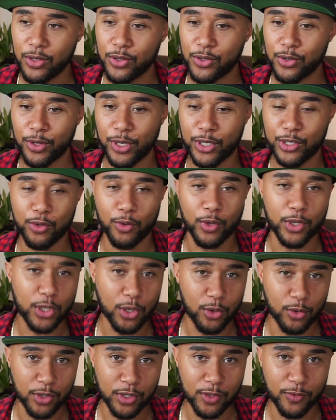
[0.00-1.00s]
So there's no
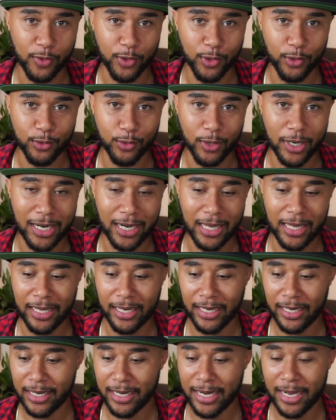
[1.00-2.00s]
excuses for you to kind of
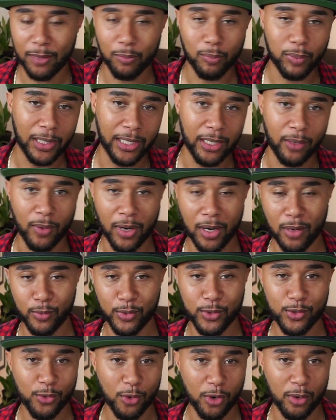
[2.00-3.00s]
like not play around
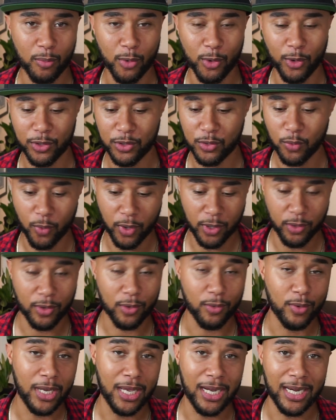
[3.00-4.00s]
with storyboards when you're
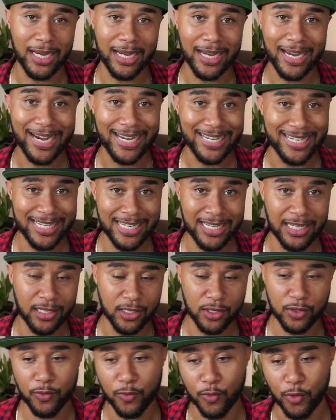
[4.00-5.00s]
creating
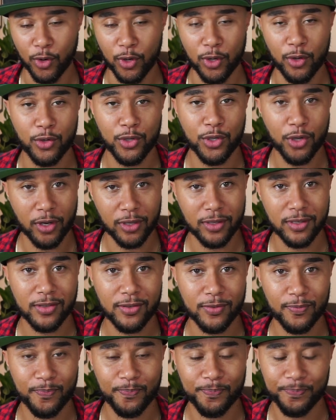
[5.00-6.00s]
ideas for your
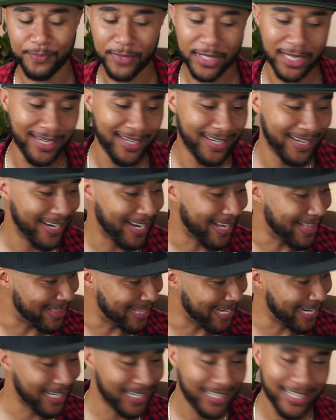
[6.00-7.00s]
shots.
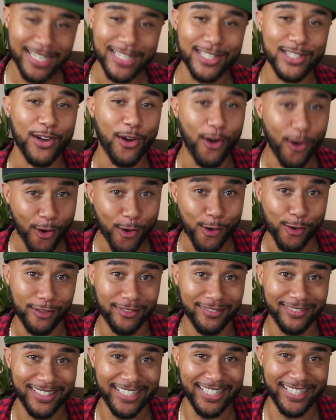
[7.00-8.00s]
And that is
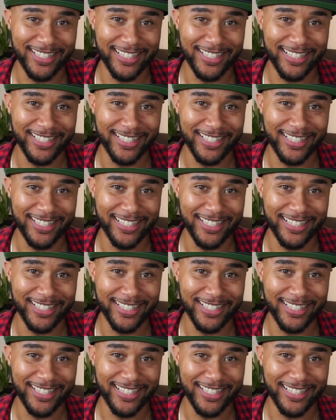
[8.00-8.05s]
all.